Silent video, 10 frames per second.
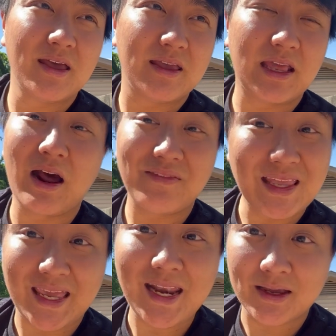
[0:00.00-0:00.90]
You know, if they
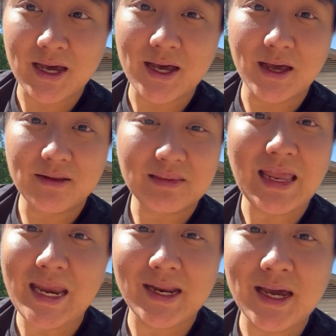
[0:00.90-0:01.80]
get it good, they
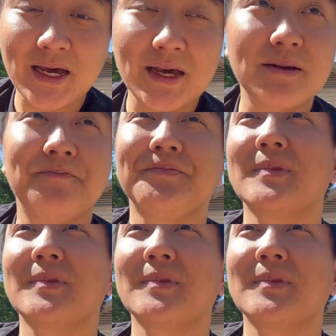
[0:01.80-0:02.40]
eat it good.